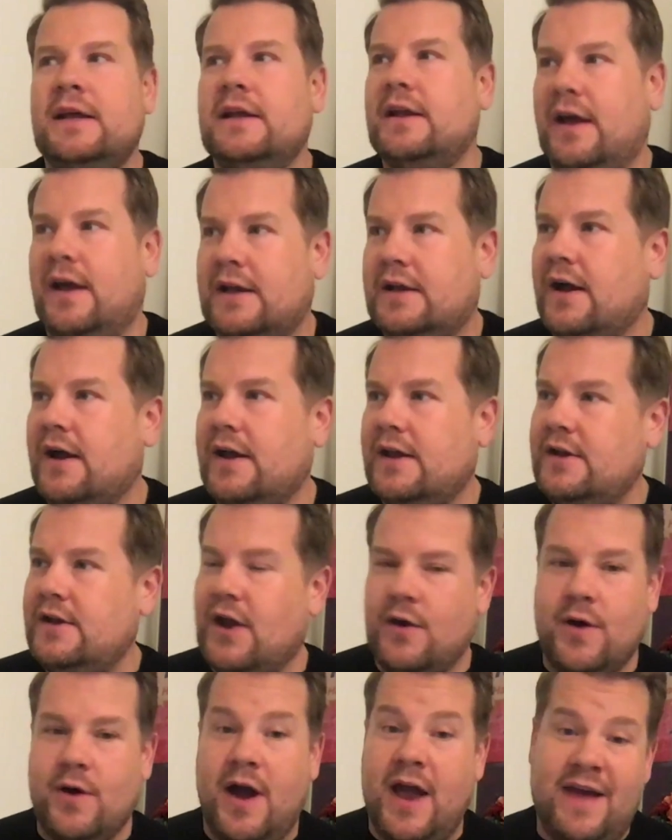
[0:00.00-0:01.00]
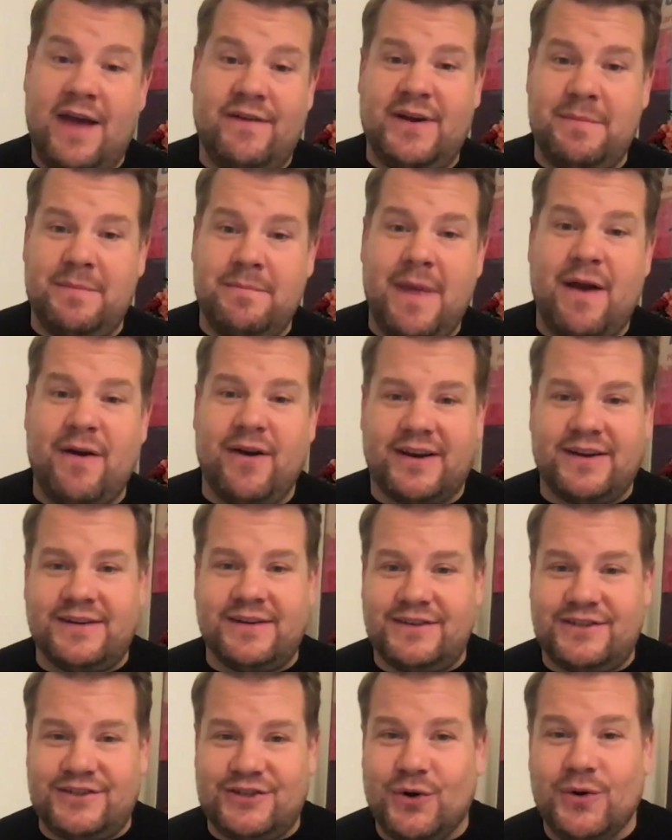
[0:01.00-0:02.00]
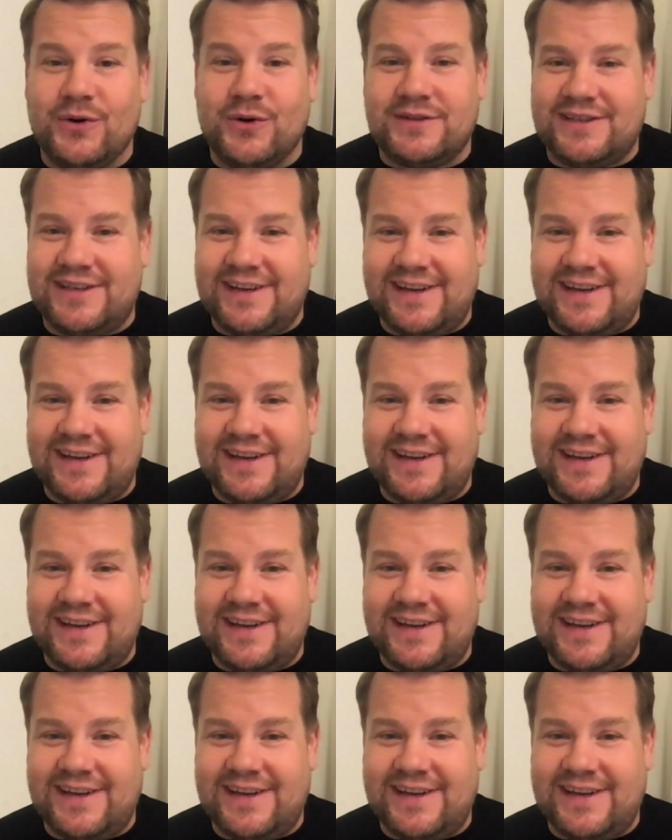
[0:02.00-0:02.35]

I have an American daughter